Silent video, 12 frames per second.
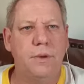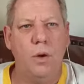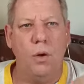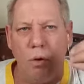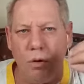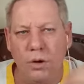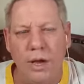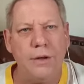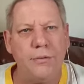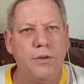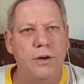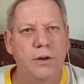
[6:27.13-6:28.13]
All you
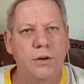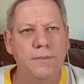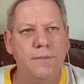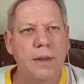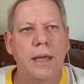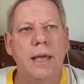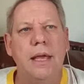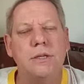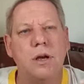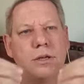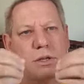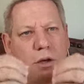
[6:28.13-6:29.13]
have to do is
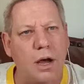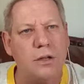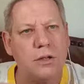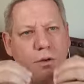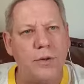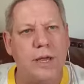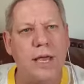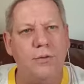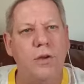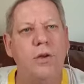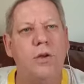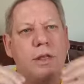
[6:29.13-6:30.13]
ask God to forgive
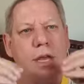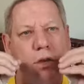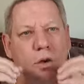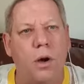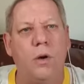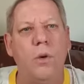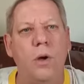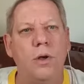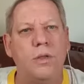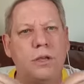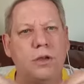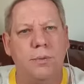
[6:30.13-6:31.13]
you, then you are
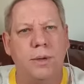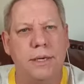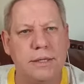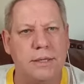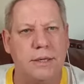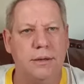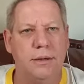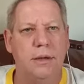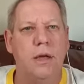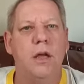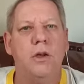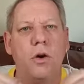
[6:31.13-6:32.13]
worthy to minister.
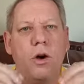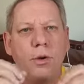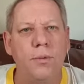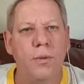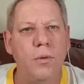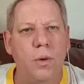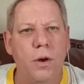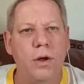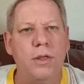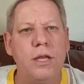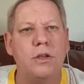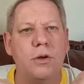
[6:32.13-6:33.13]
You are
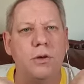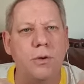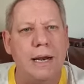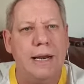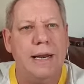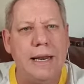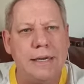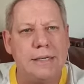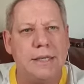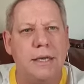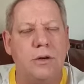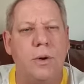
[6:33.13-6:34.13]
worthy to release
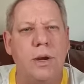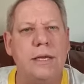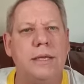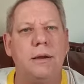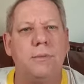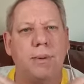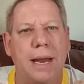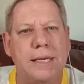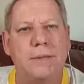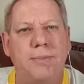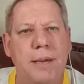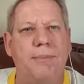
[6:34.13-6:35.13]
the anointing,
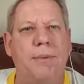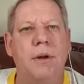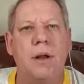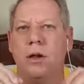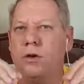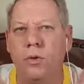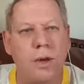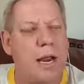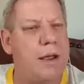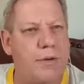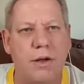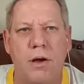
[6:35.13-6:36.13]
bless people, do
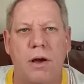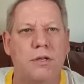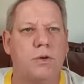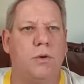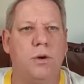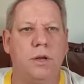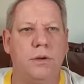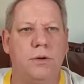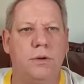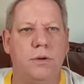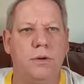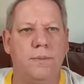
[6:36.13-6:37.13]
whatever God's calling you
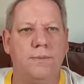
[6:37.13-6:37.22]
to do.